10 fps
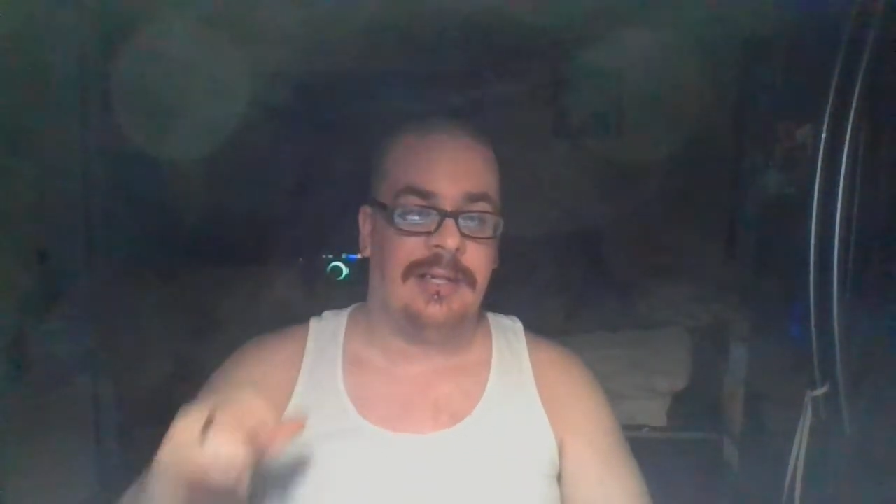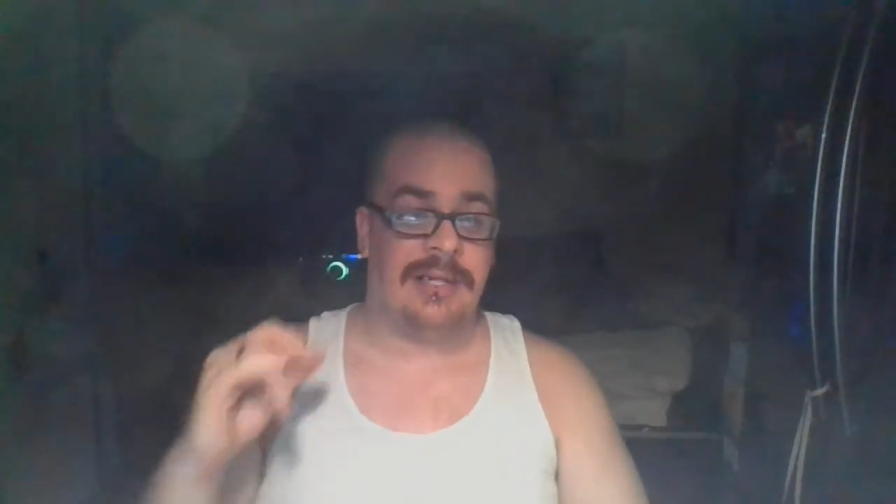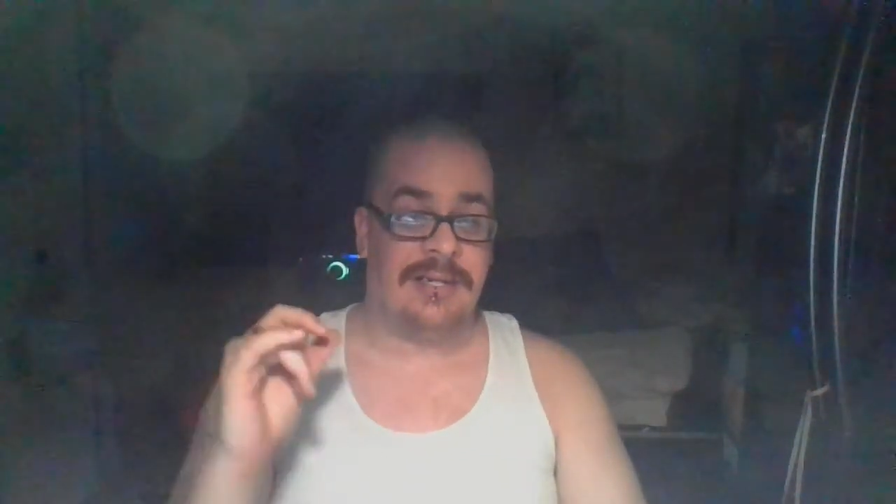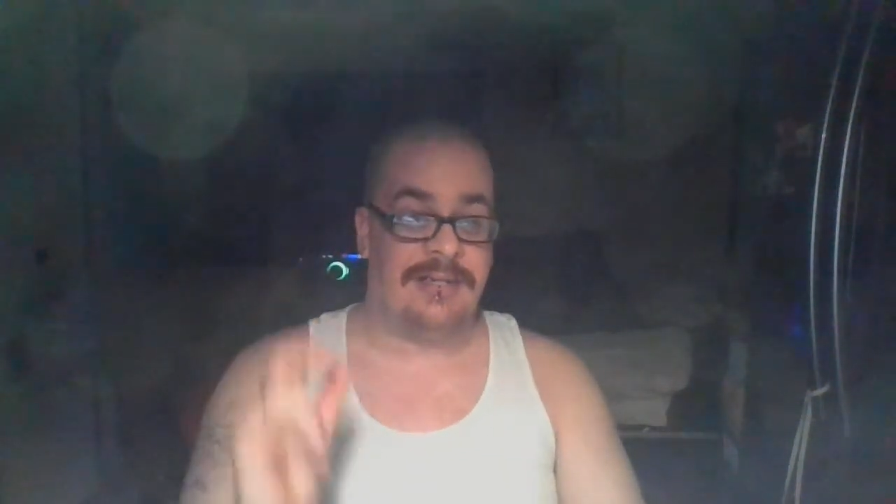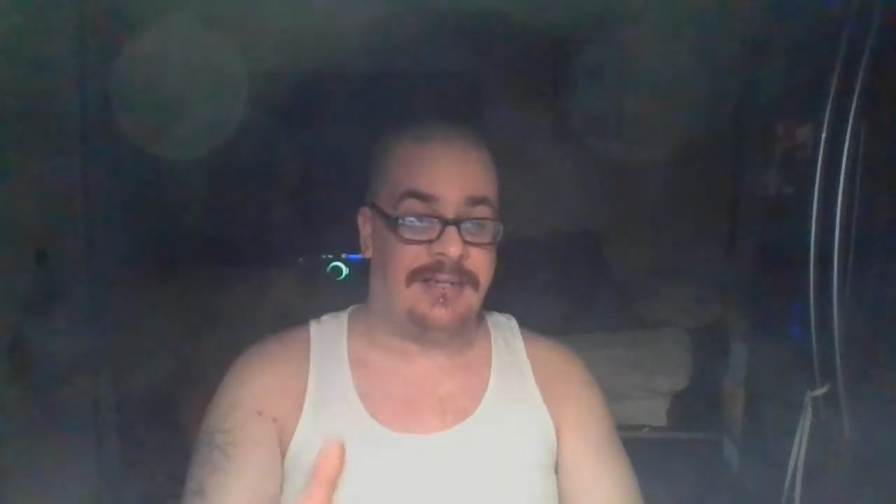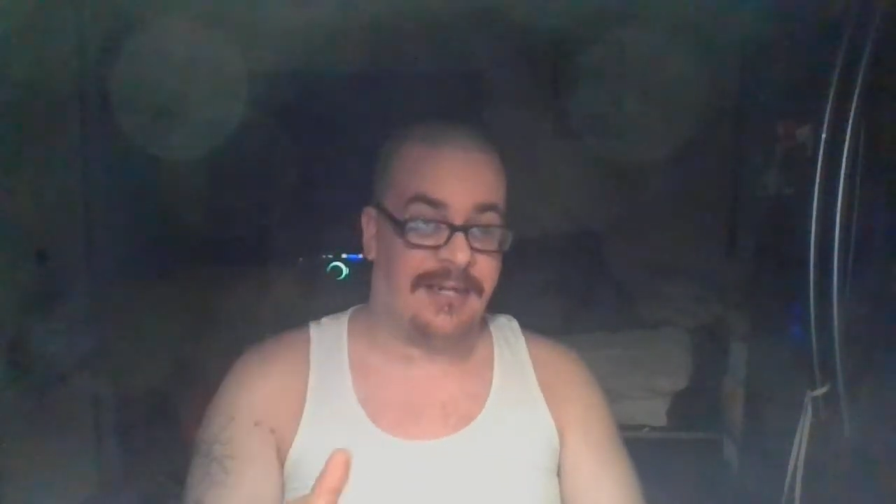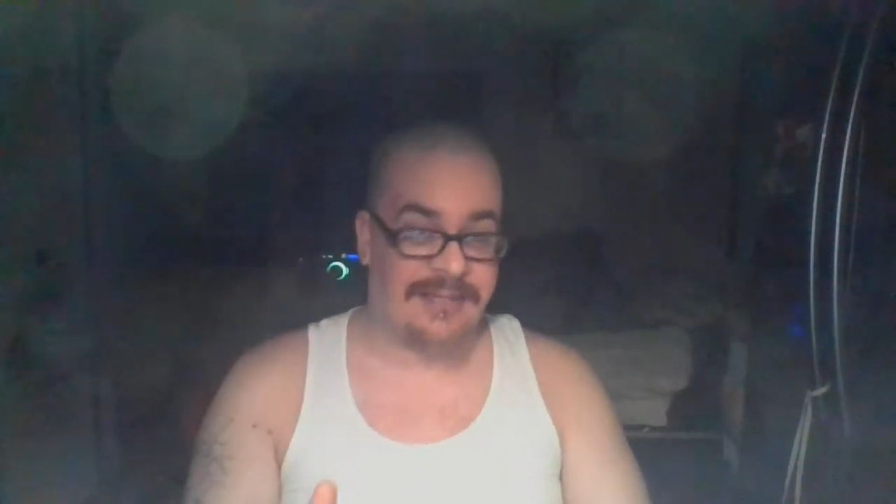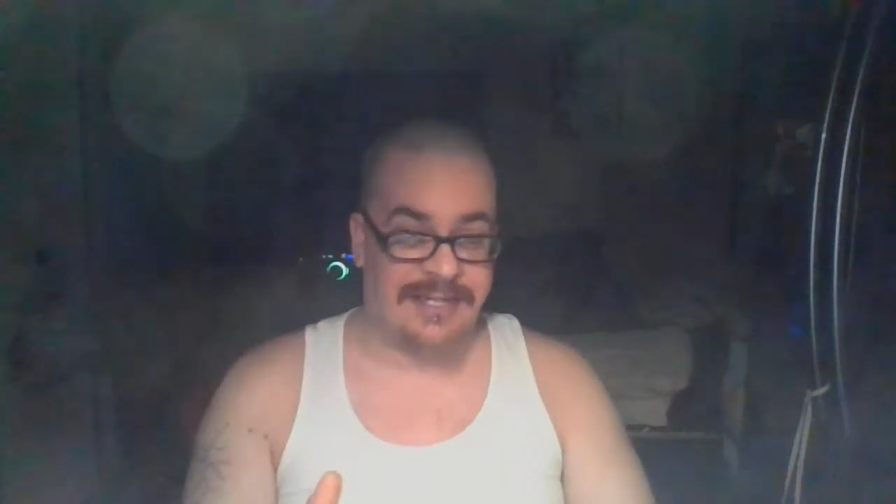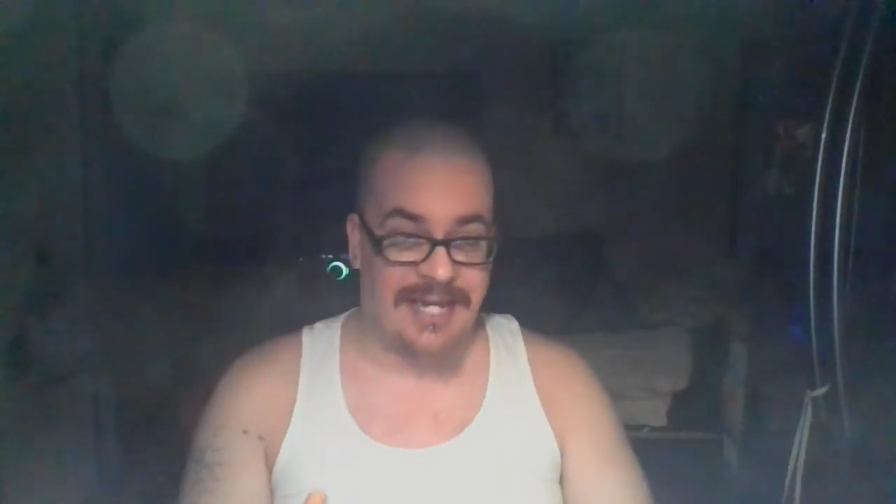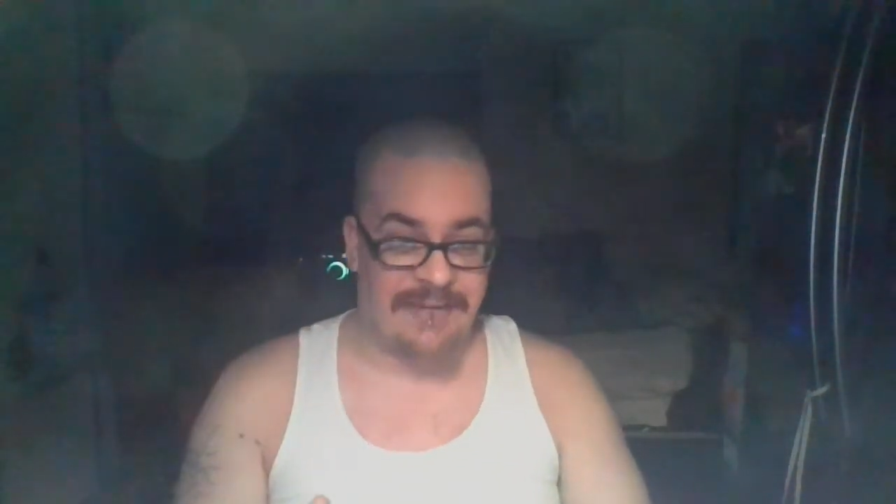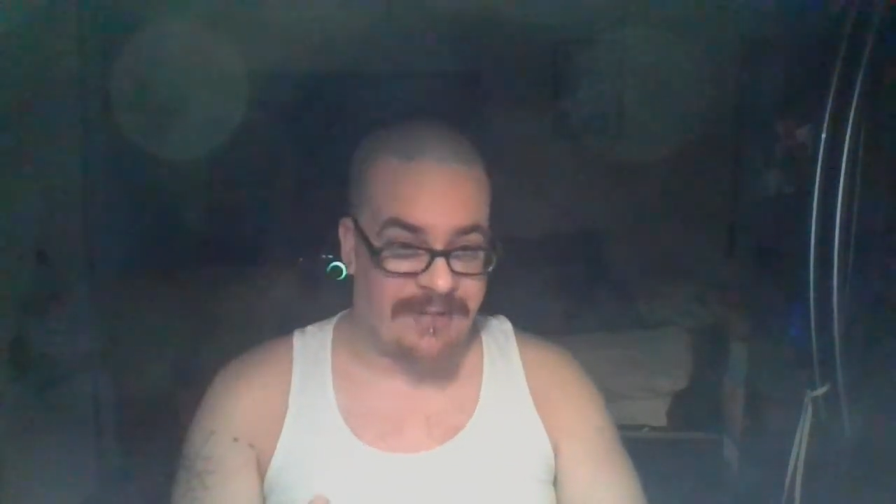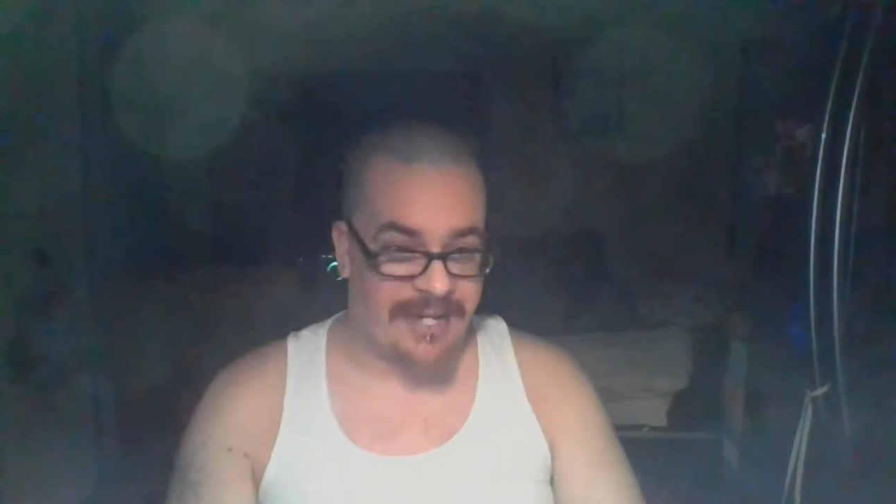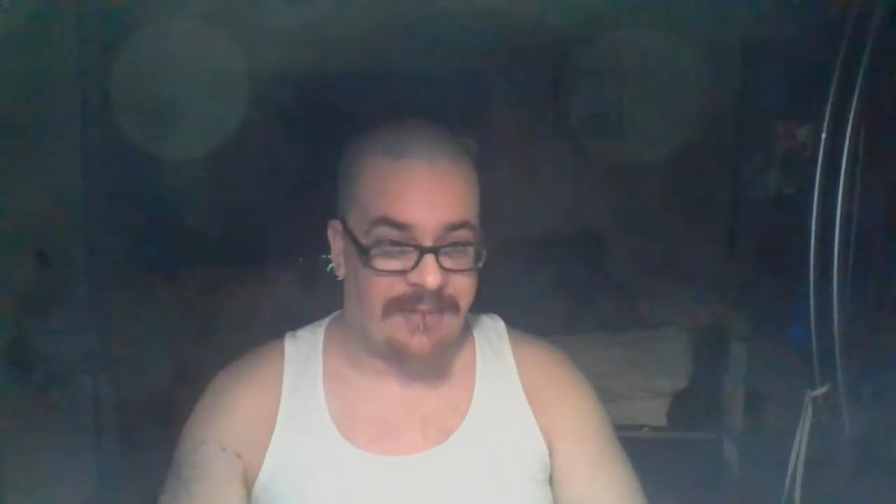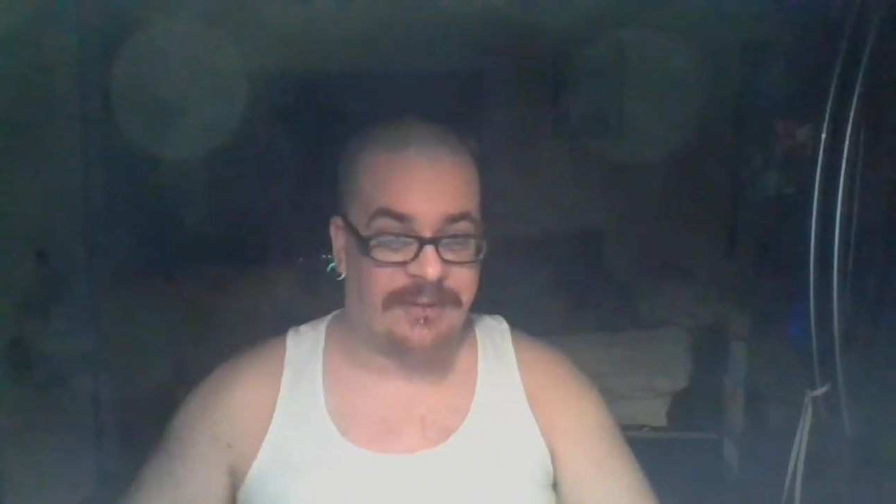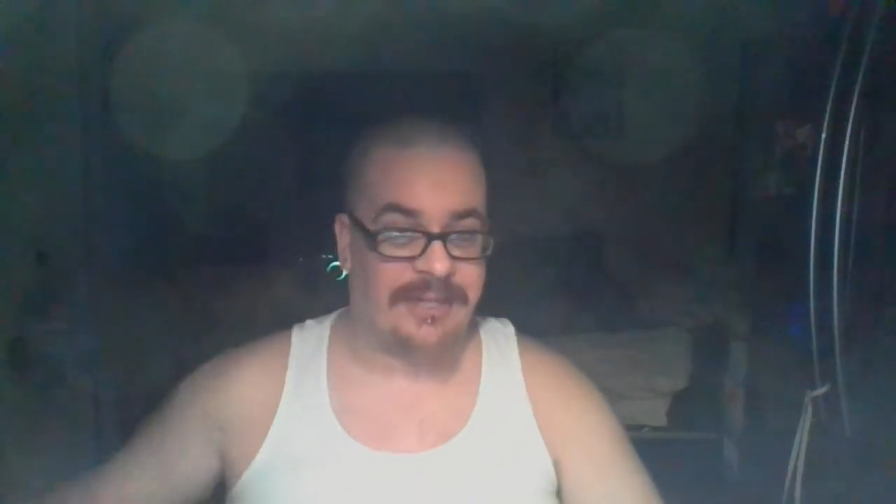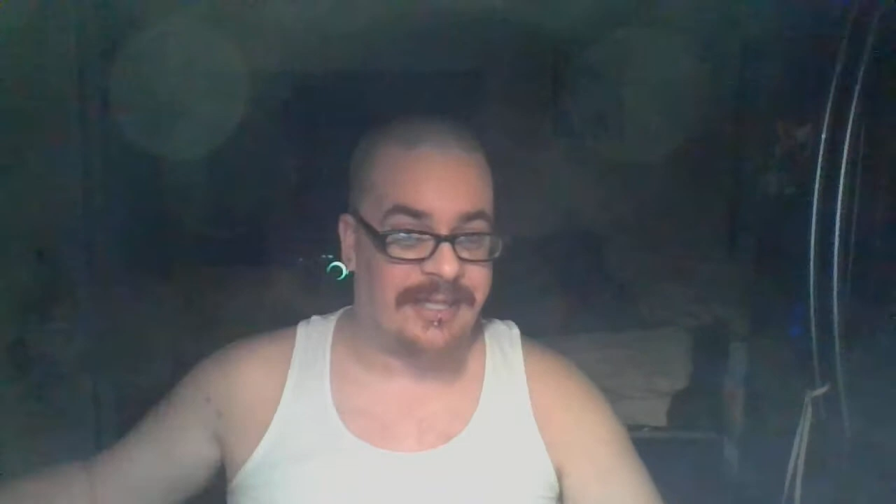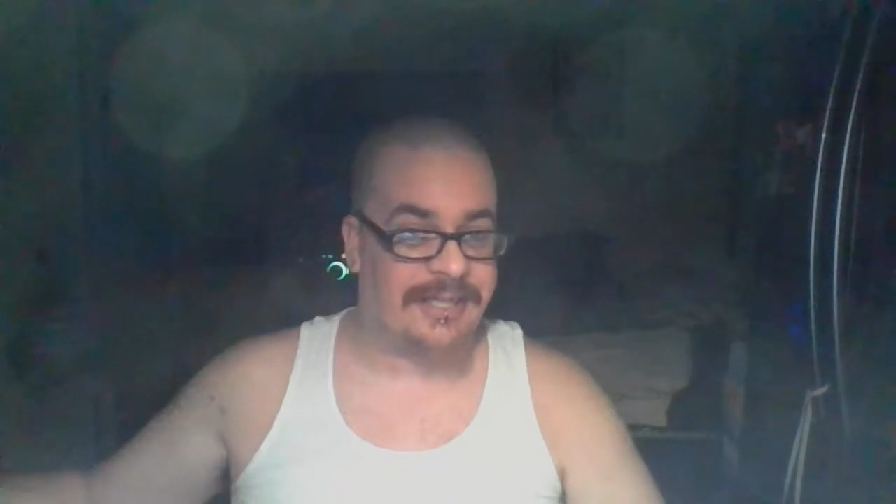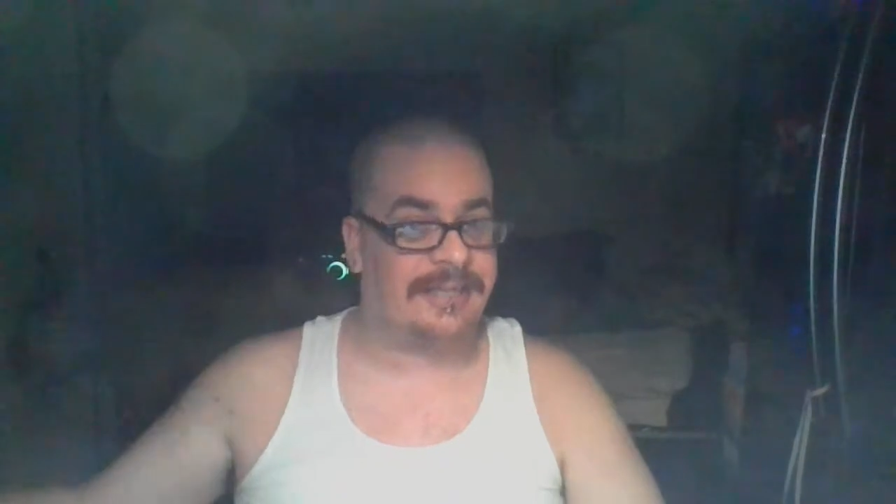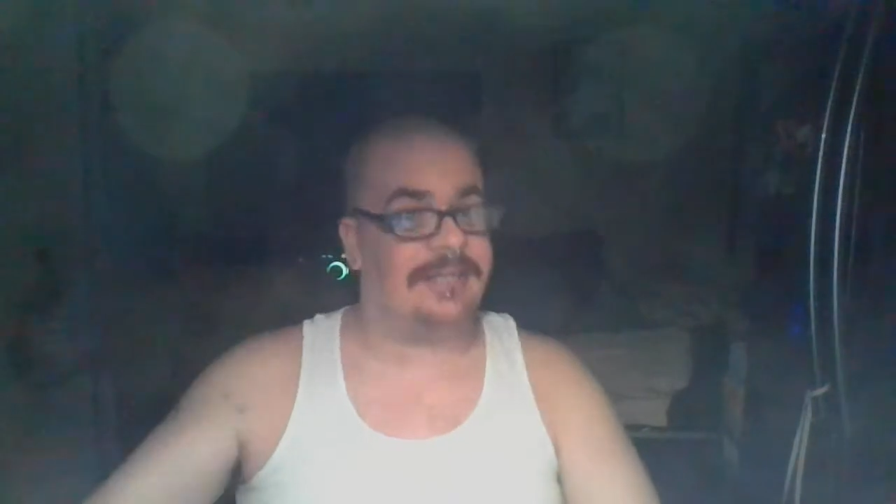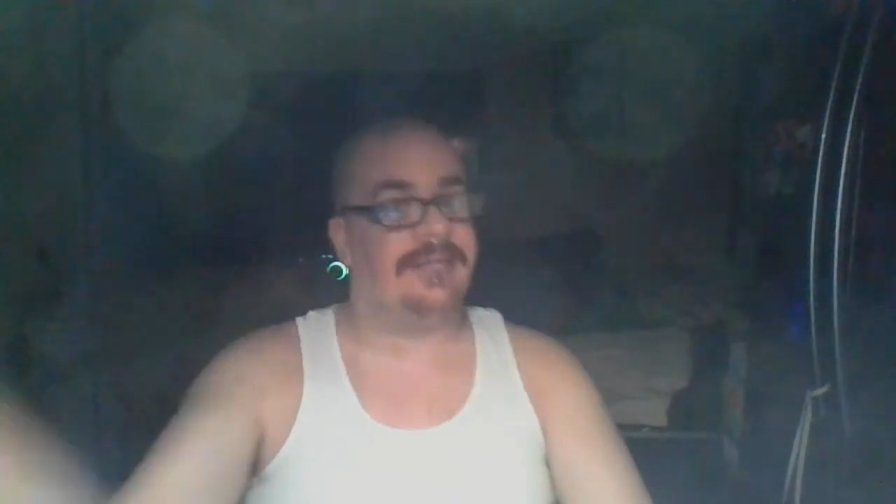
And doesn't have an aftertaste.